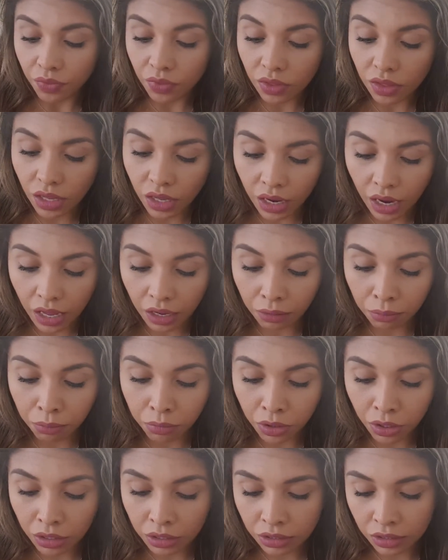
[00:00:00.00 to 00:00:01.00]
Then I
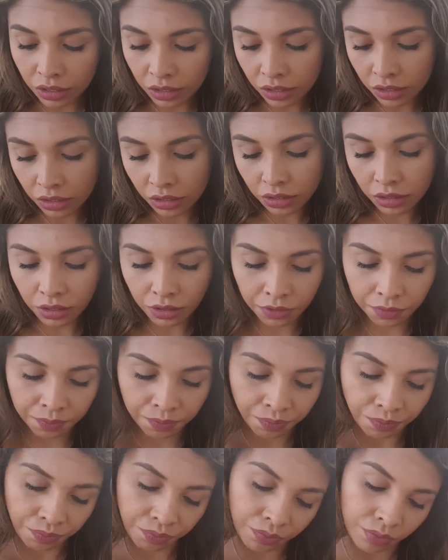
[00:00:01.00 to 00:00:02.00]
bring this
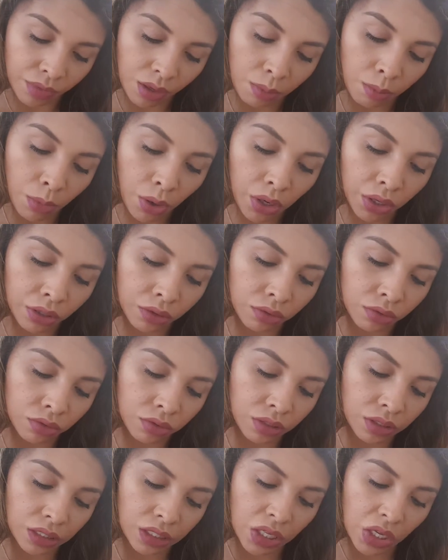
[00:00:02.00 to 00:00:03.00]
Model
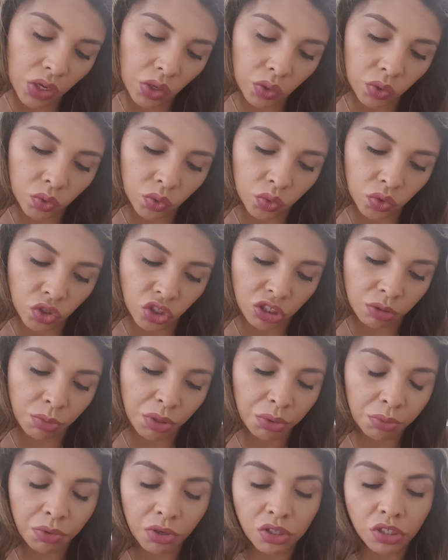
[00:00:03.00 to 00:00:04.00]
CO
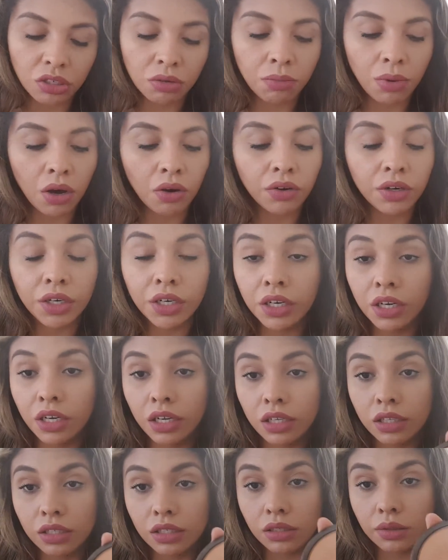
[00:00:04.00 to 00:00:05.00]
Shimmer Bronzing Powder.
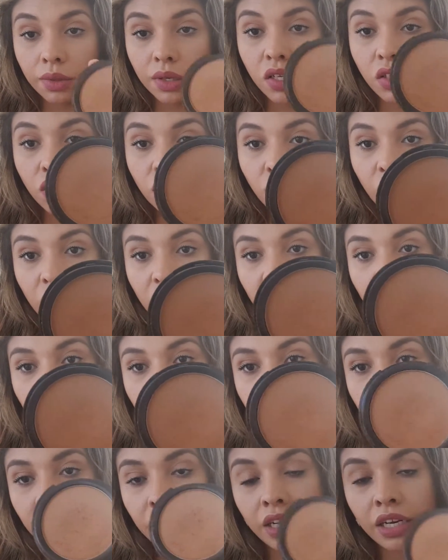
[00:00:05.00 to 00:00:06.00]
This one is right
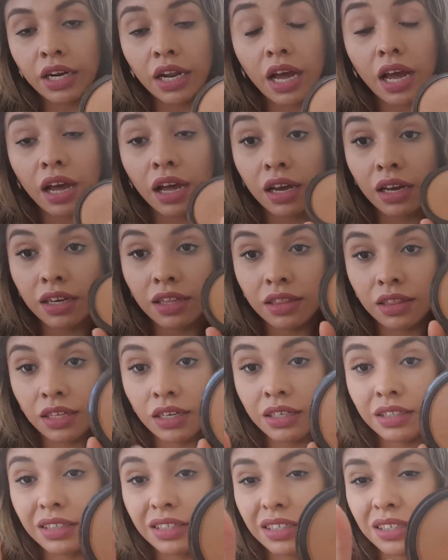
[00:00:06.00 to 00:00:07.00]
here, and I
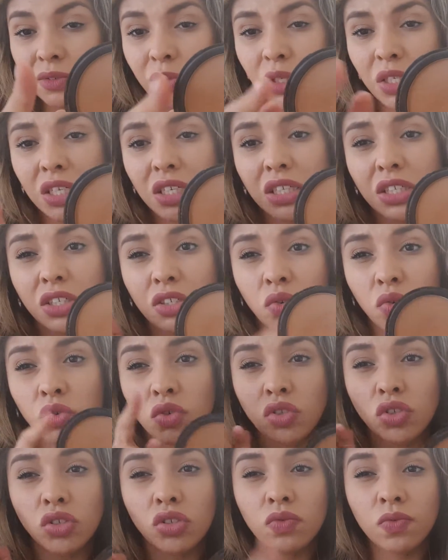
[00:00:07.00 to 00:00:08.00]
think this one is
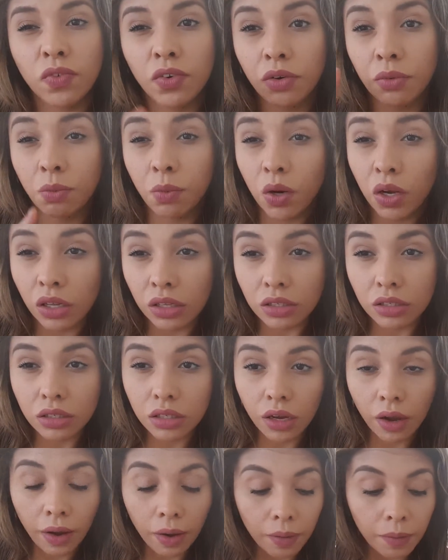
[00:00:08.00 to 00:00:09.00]
gorgeous for
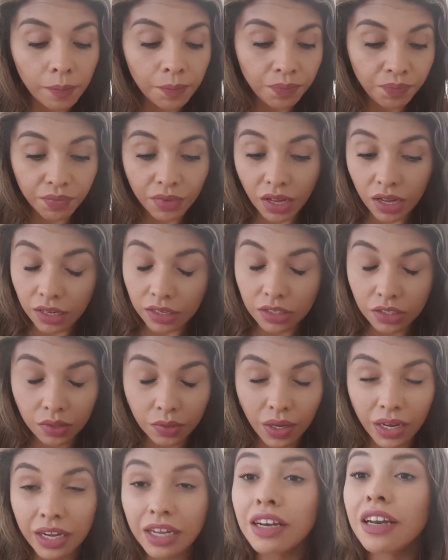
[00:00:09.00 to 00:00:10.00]
bronzing.
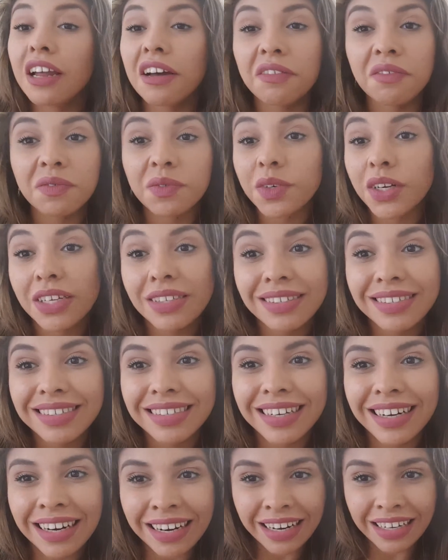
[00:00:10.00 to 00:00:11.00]
So I love
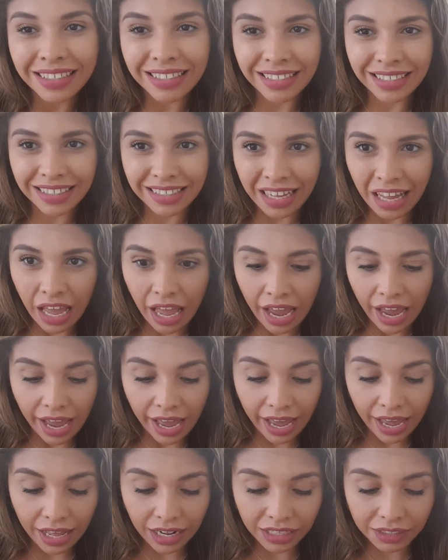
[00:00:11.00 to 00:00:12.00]
bronzers,
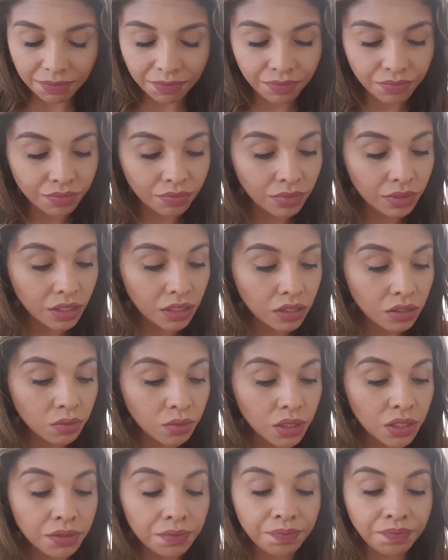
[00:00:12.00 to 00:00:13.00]
and this
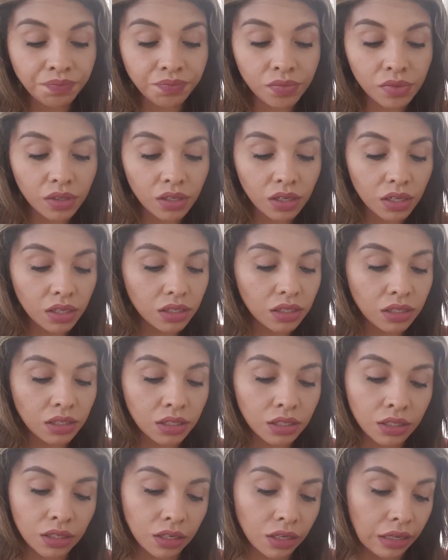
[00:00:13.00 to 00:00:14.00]
one is